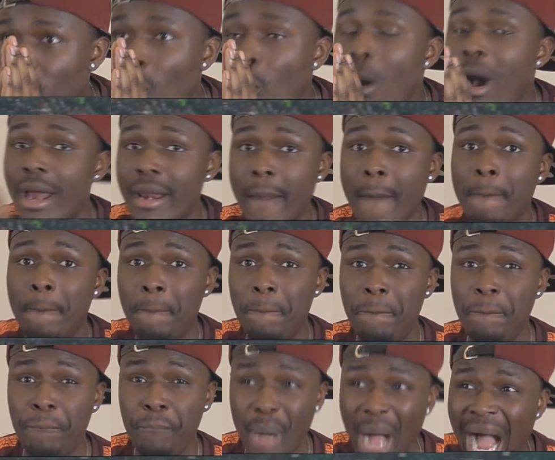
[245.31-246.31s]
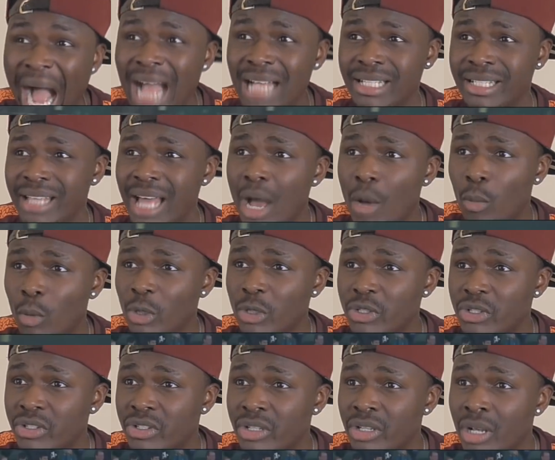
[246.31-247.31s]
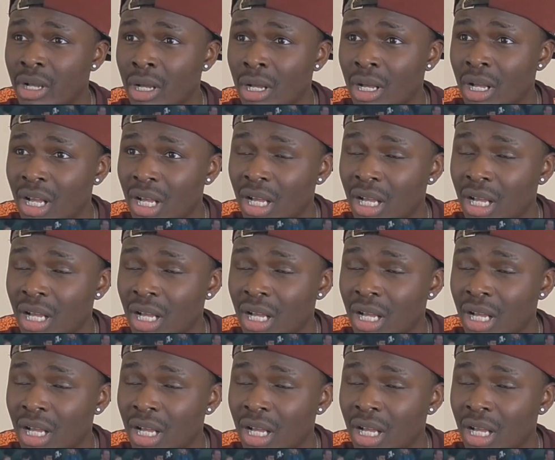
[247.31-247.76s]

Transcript: What a pass that was.